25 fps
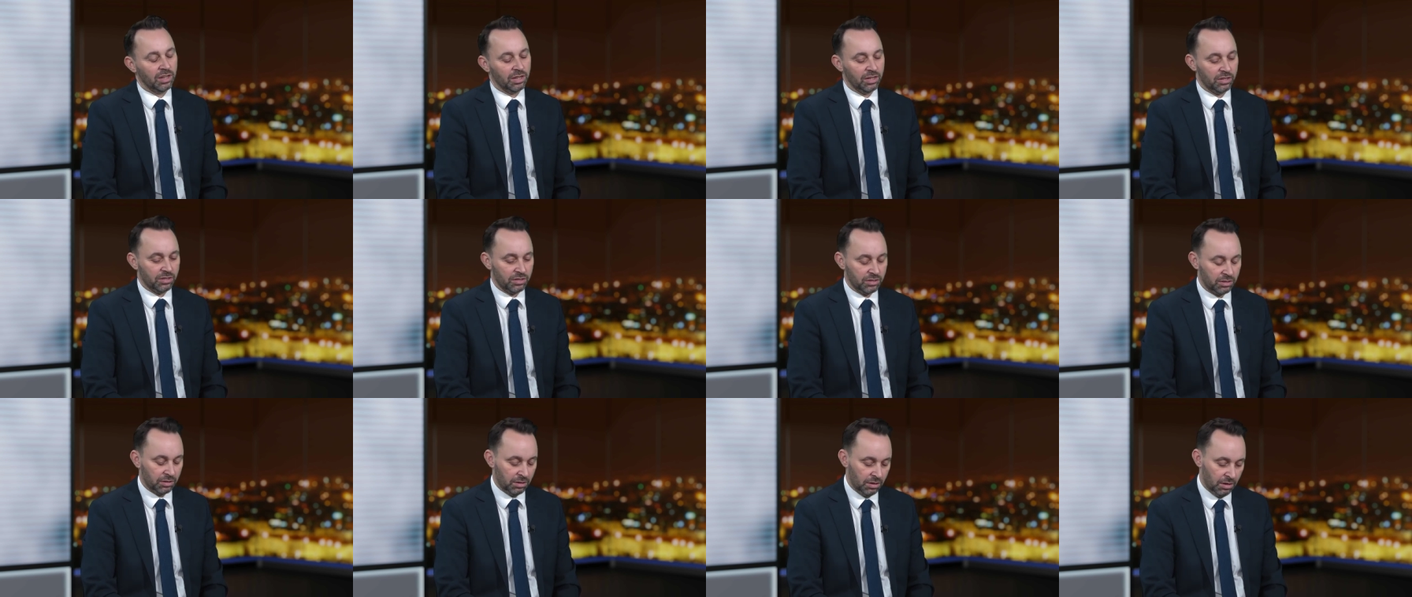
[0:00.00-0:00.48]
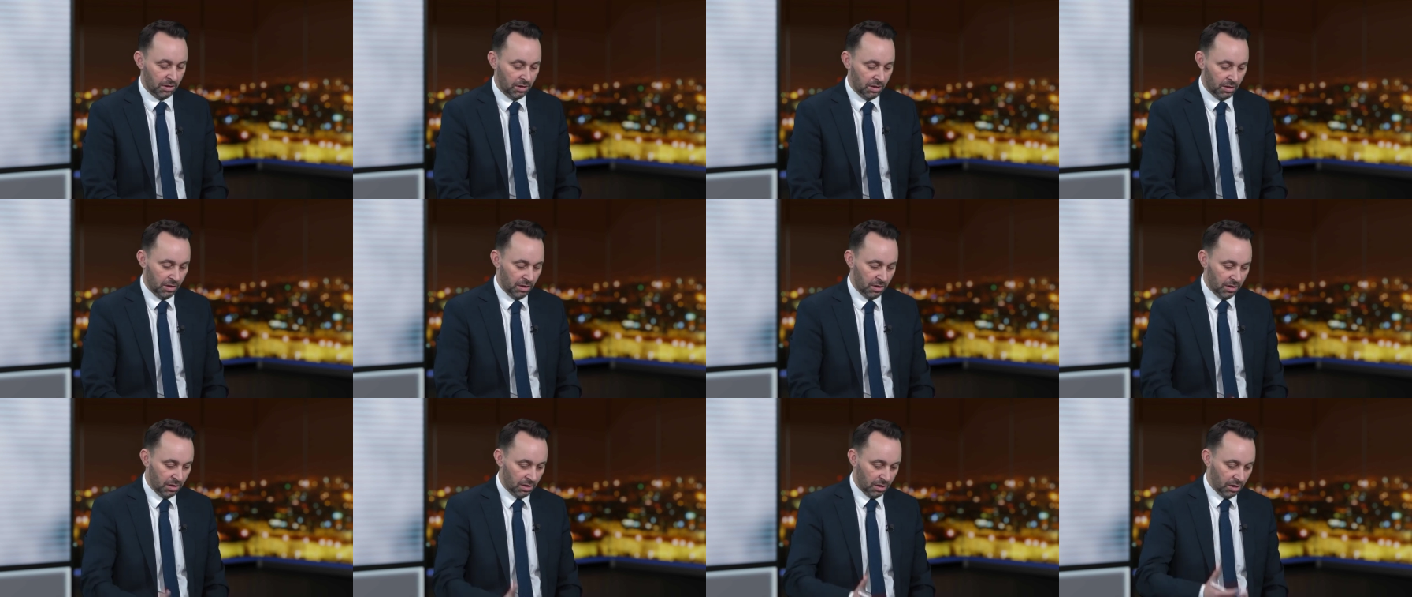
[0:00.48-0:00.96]
as
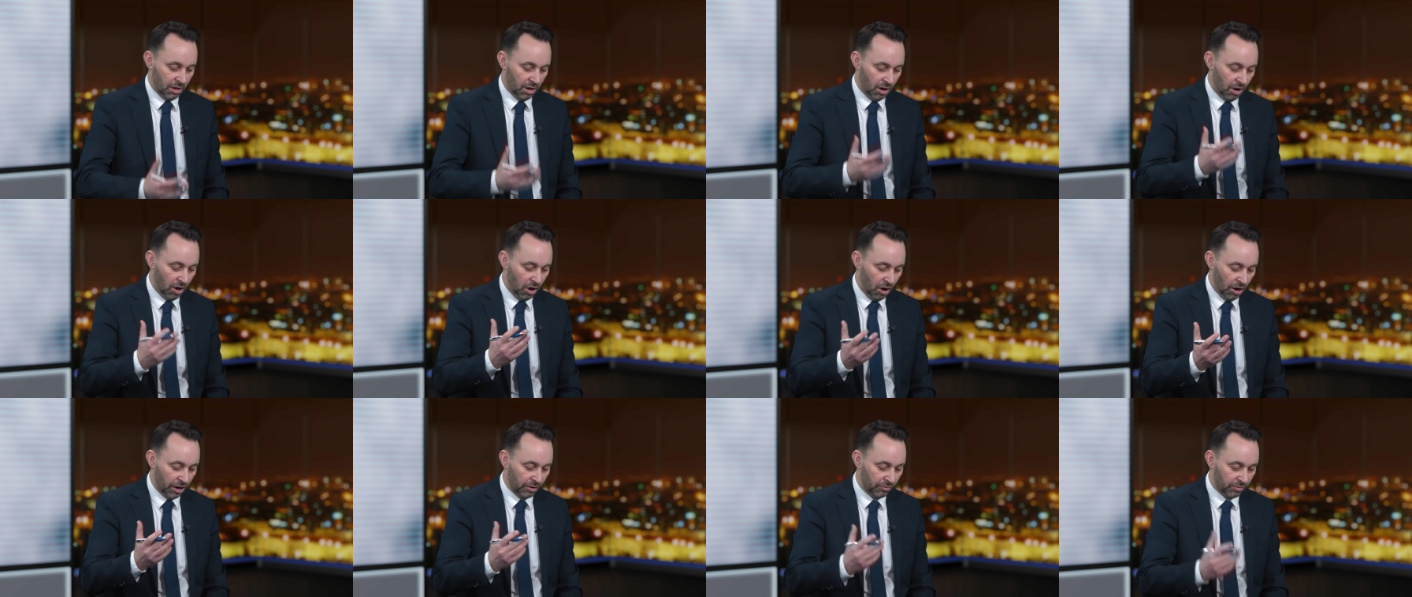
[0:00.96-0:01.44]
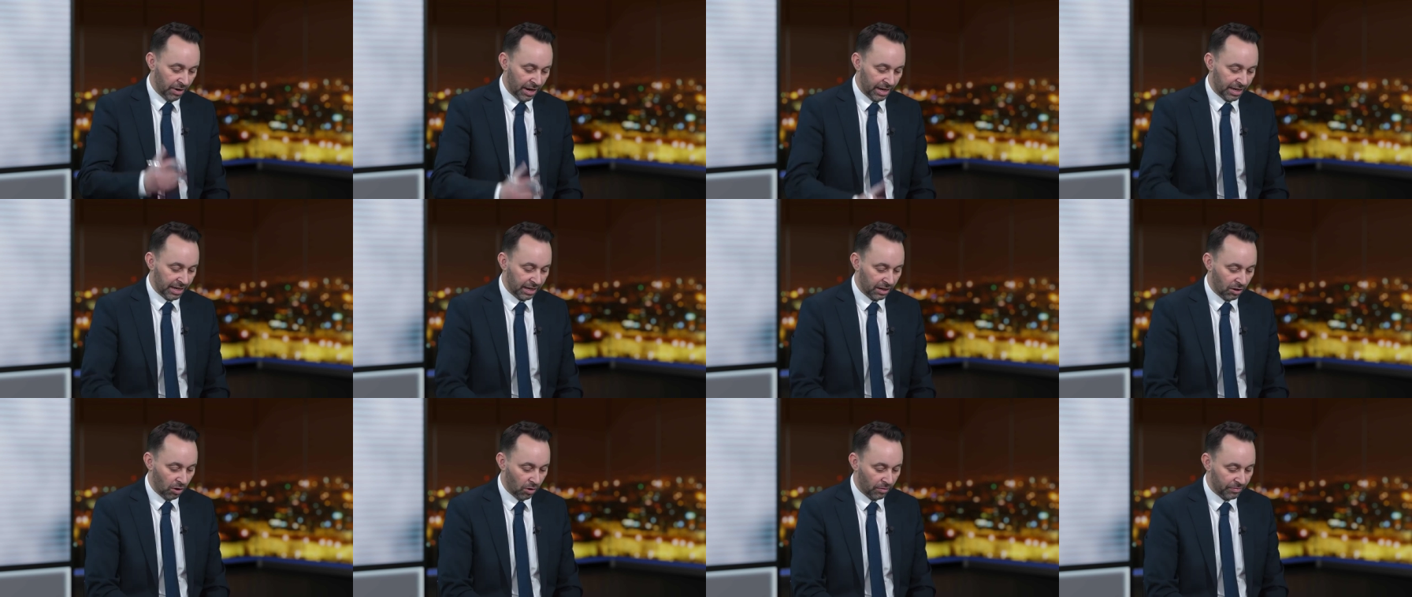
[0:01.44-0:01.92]
a
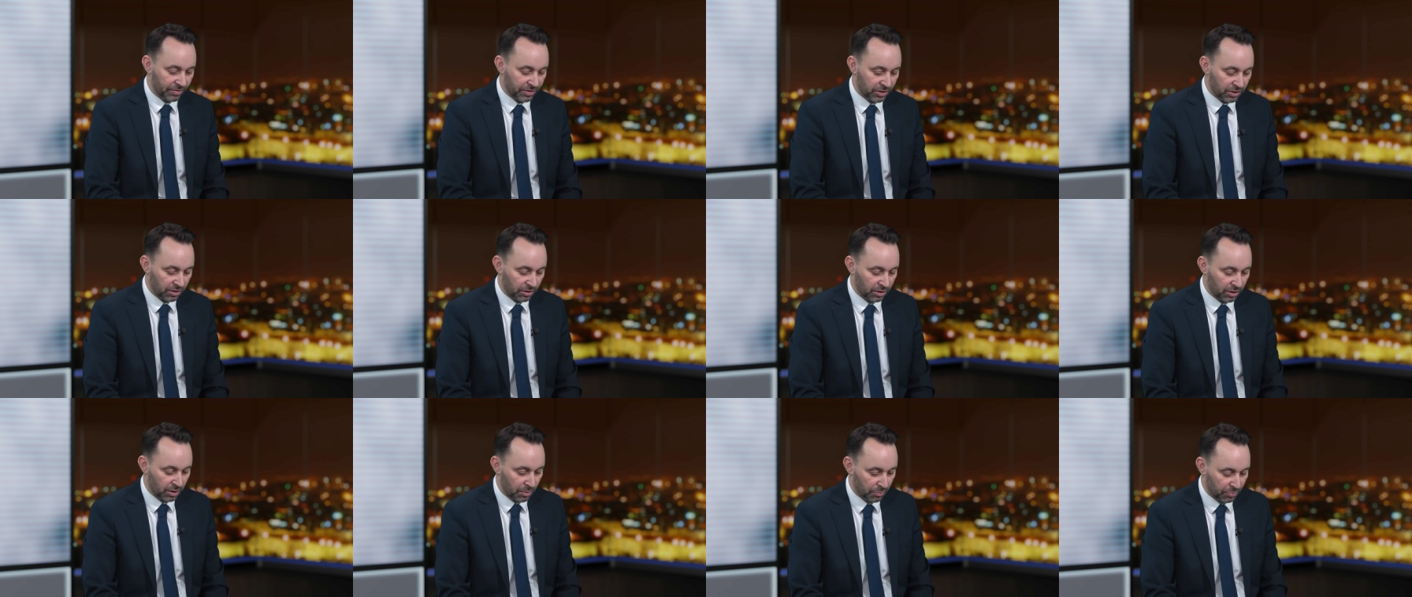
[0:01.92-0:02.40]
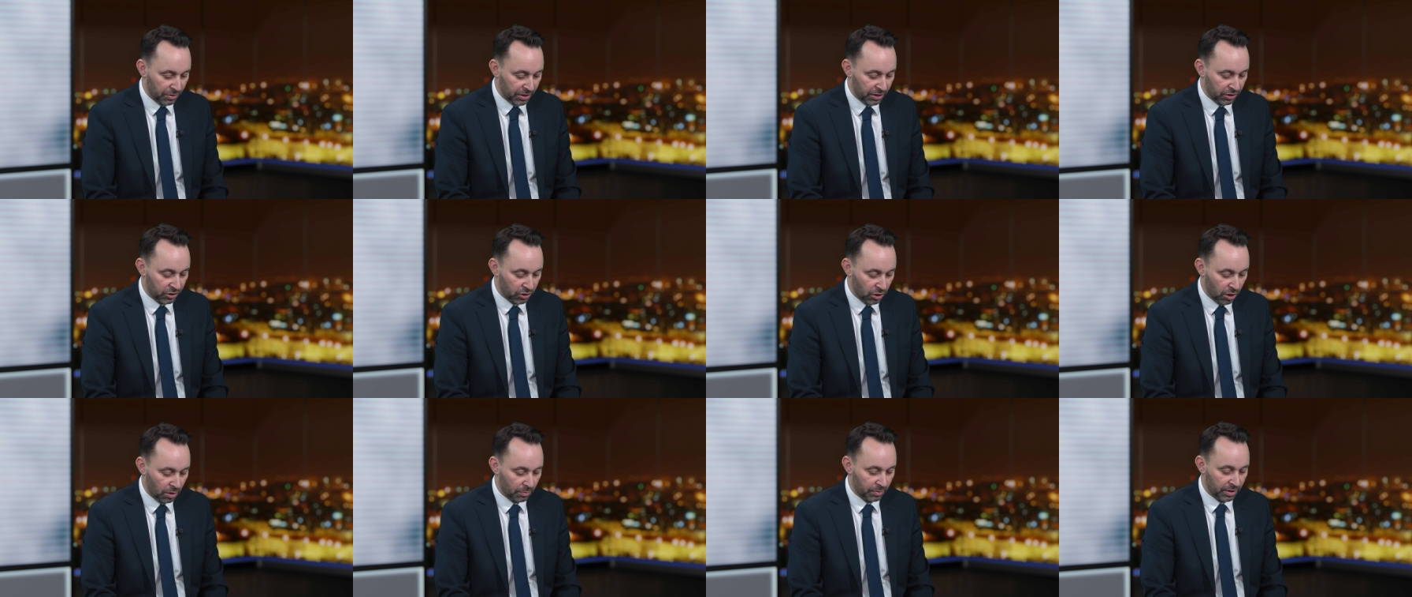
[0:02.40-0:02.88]
high-ranking officer in the
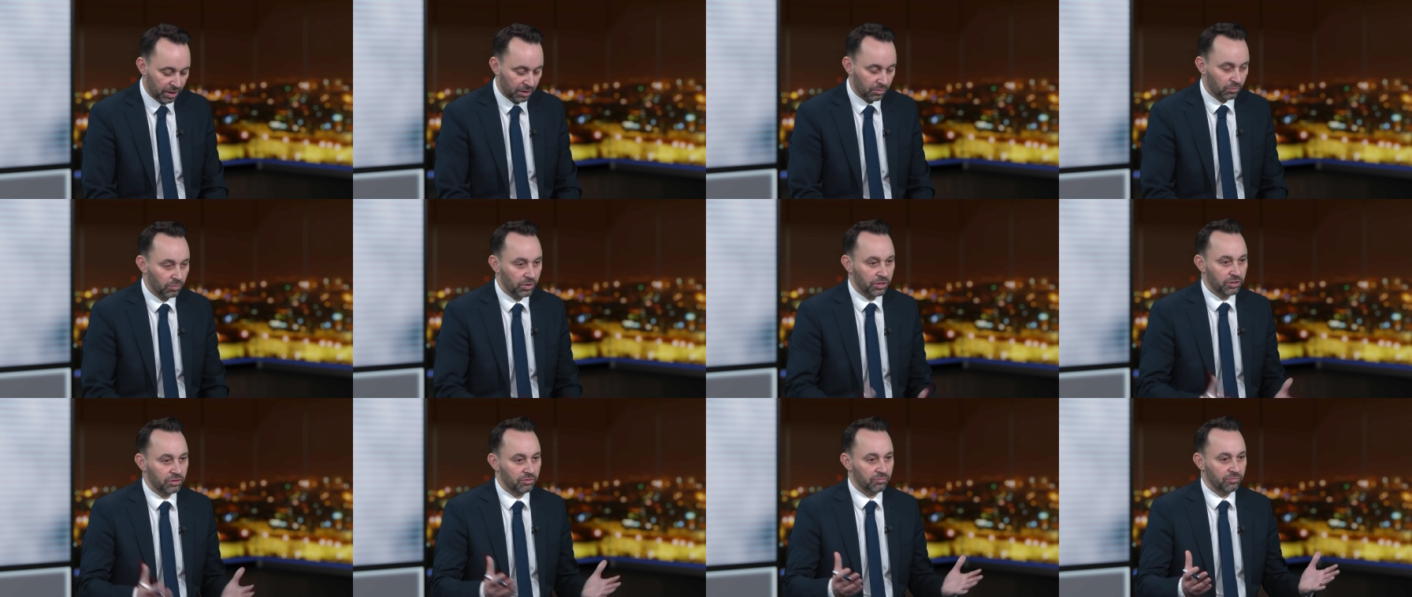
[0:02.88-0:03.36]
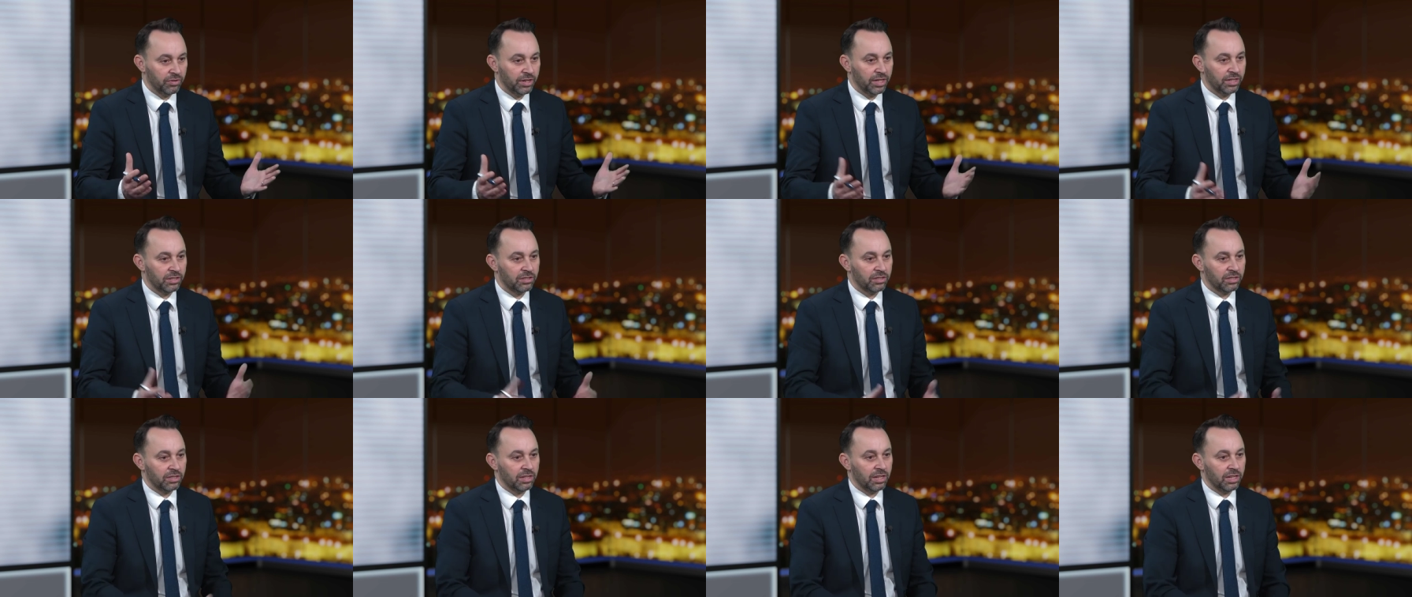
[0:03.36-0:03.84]
British Army, in which you
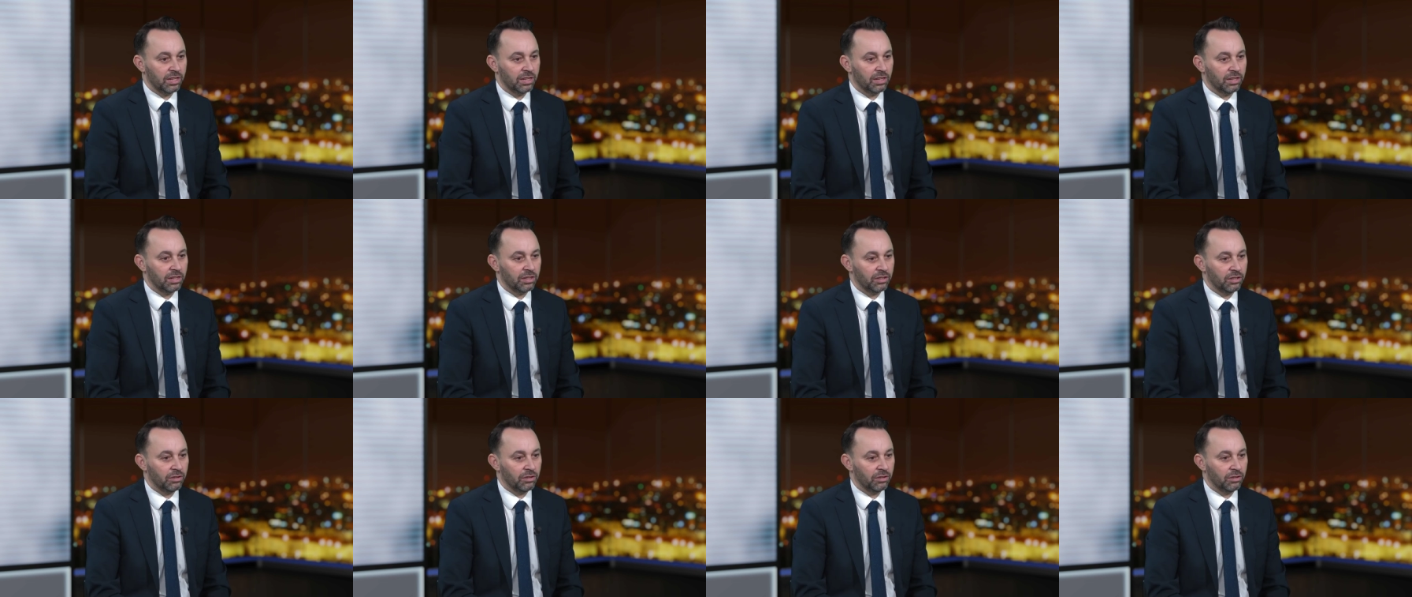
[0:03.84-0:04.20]
reached the uh,